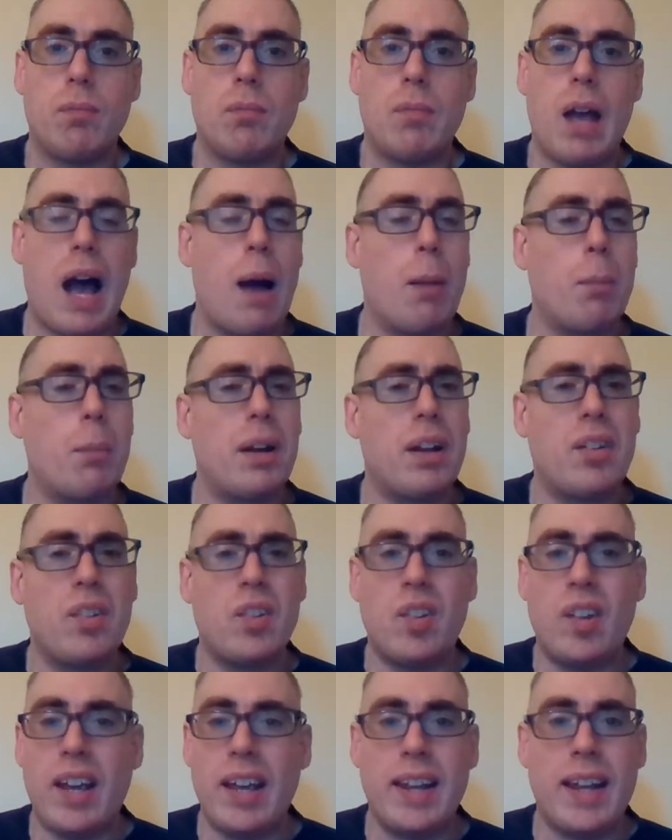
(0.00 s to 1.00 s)
I'm going to
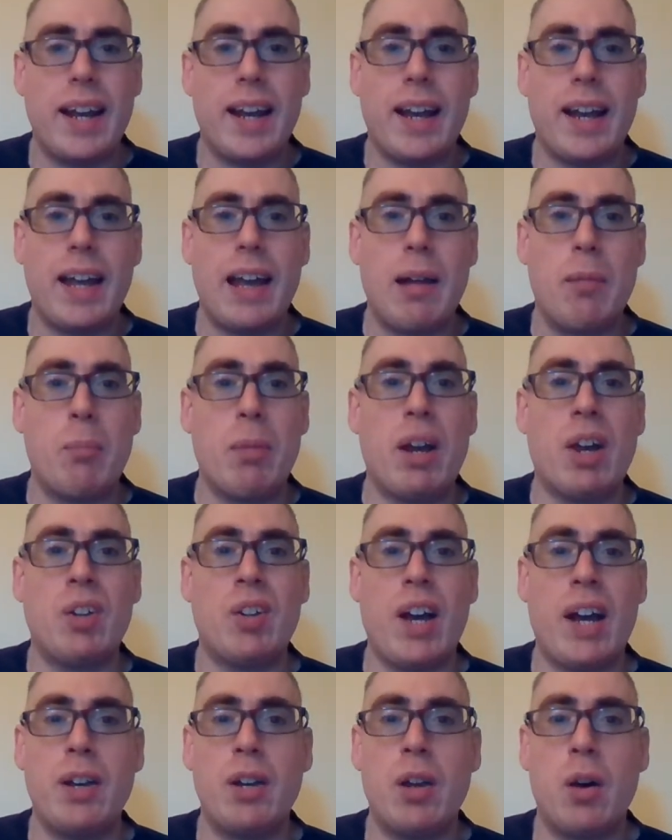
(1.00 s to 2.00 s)
say that again because
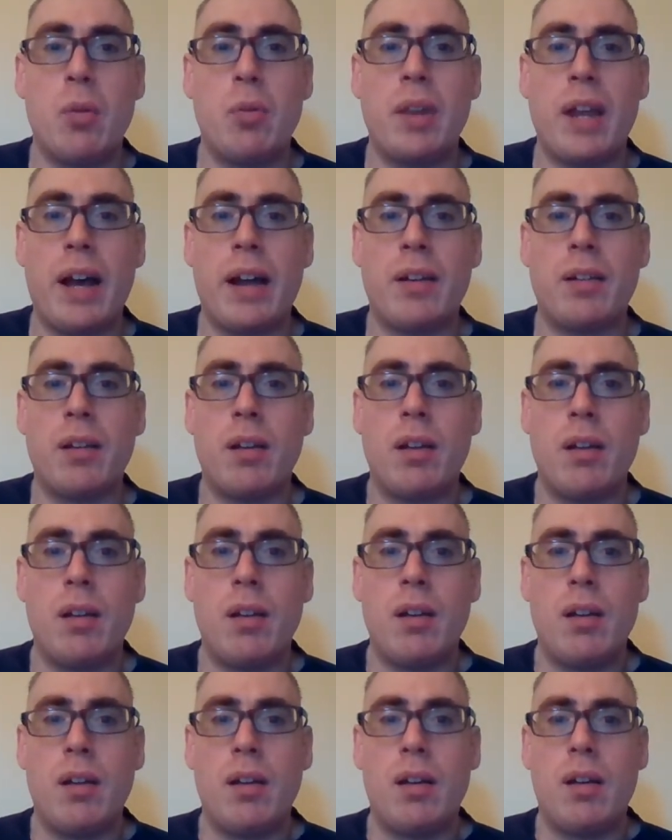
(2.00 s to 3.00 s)
I know that
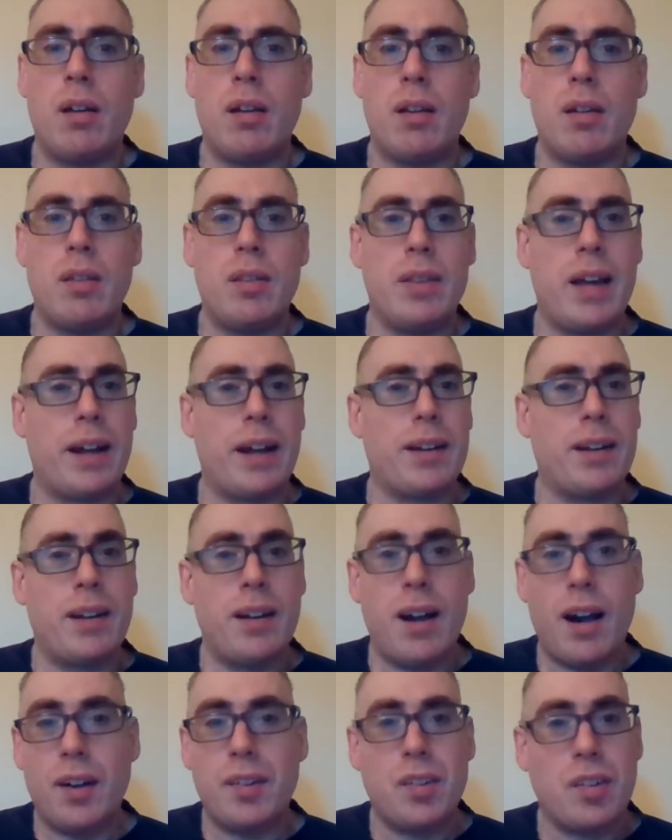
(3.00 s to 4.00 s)
that
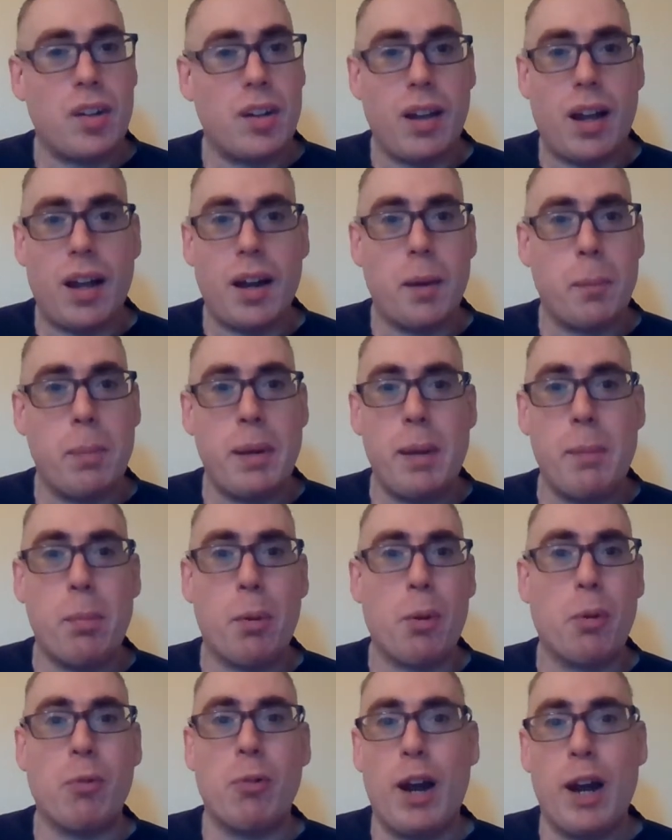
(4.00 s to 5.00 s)
cuts a lot of
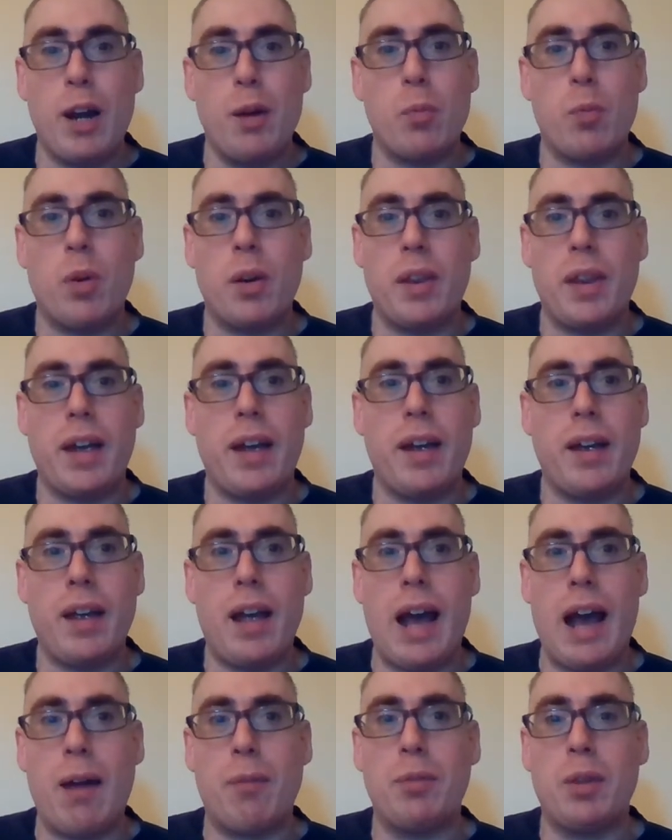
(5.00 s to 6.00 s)
people right where they
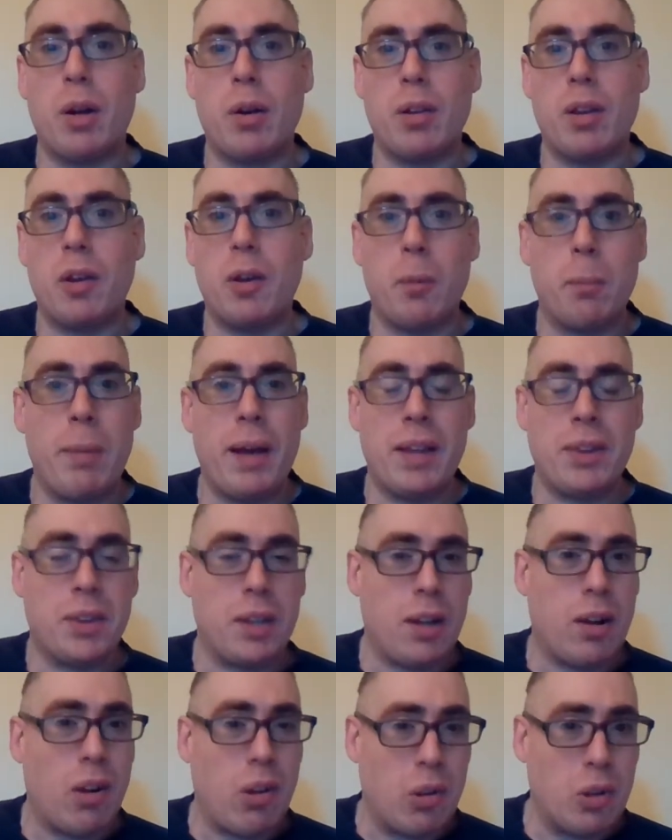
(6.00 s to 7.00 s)
have their little pet
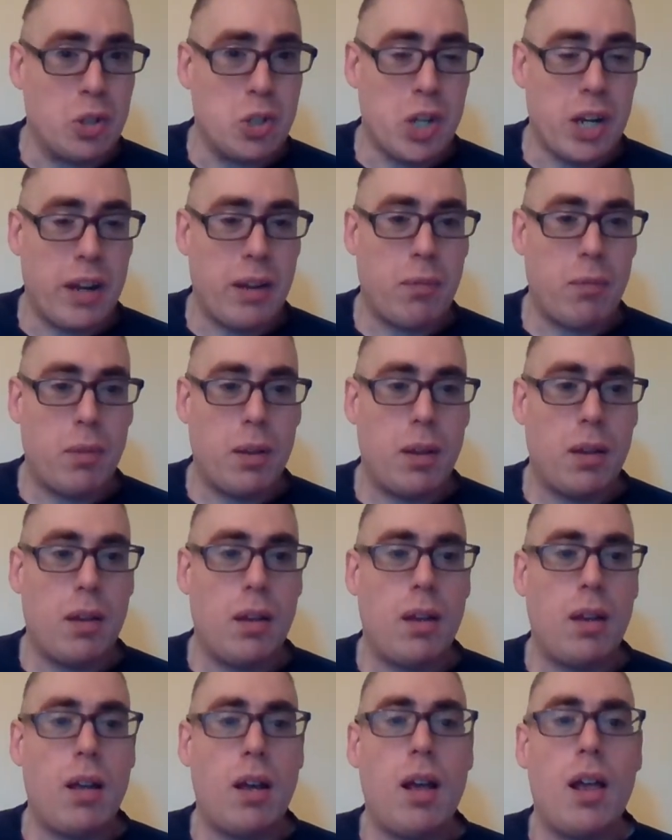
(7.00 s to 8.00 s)
theology.
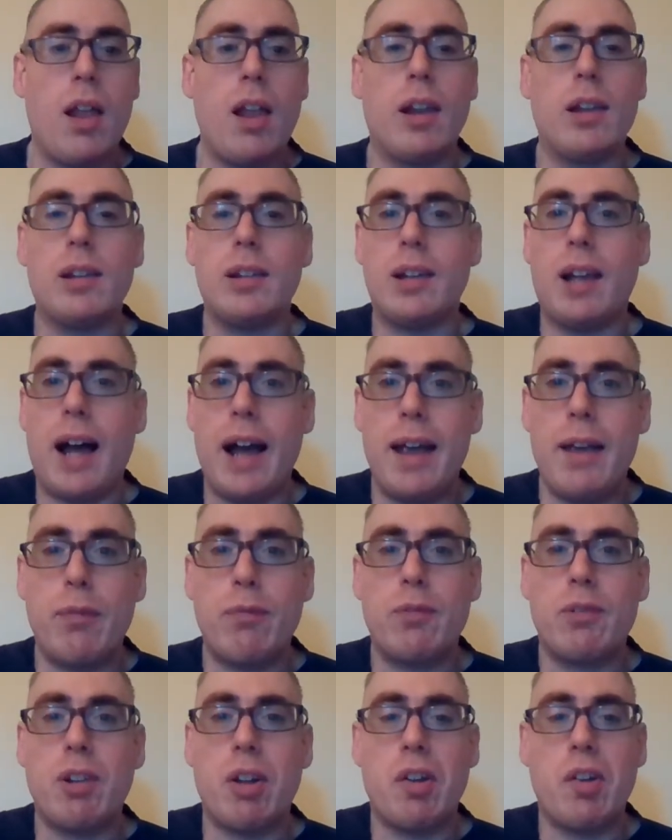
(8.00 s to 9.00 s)
Life
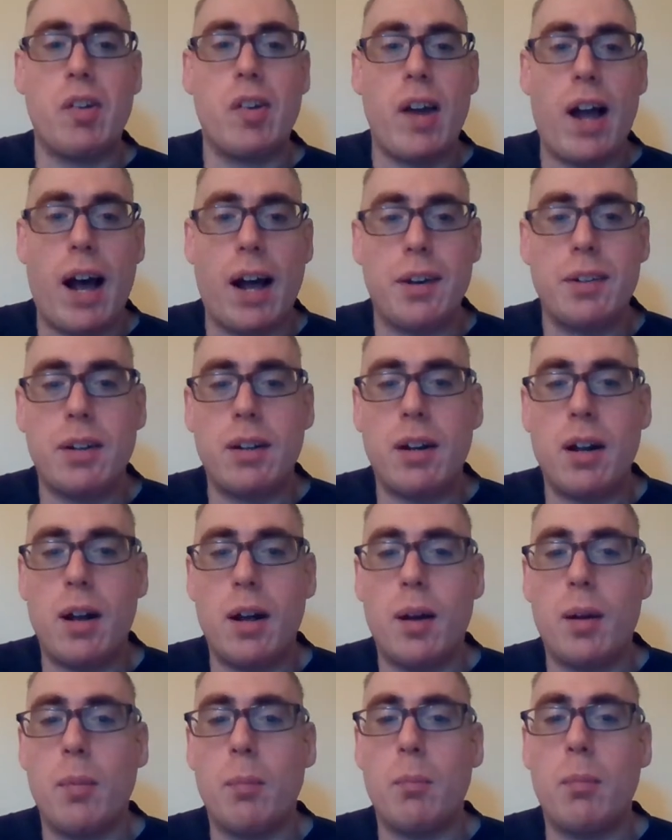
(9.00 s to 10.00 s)
does not
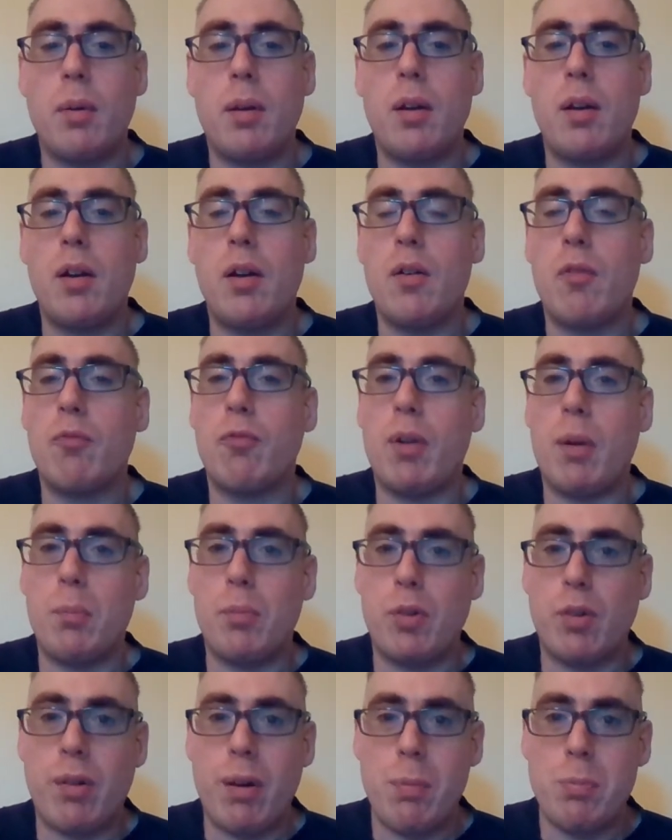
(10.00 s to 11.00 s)
come from
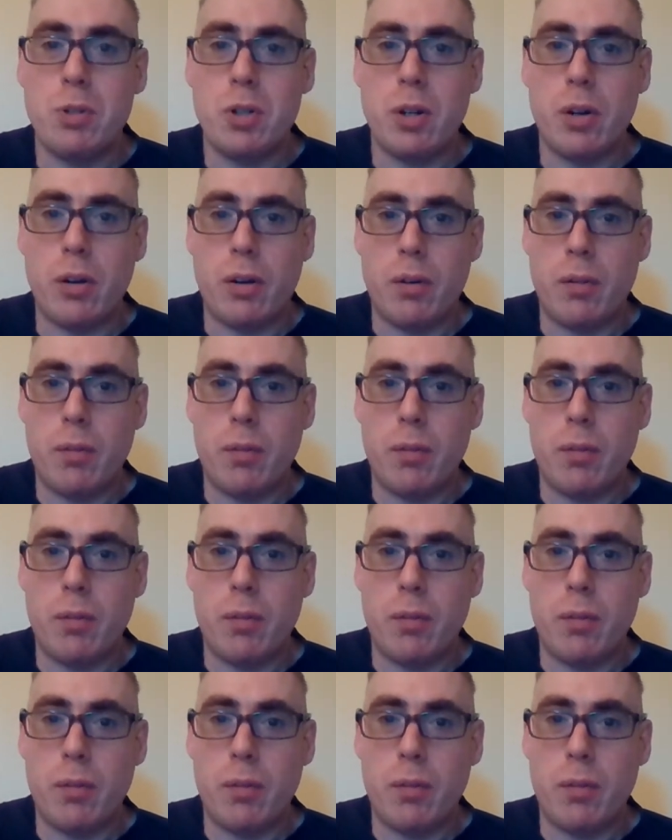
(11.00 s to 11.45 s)
Scripture.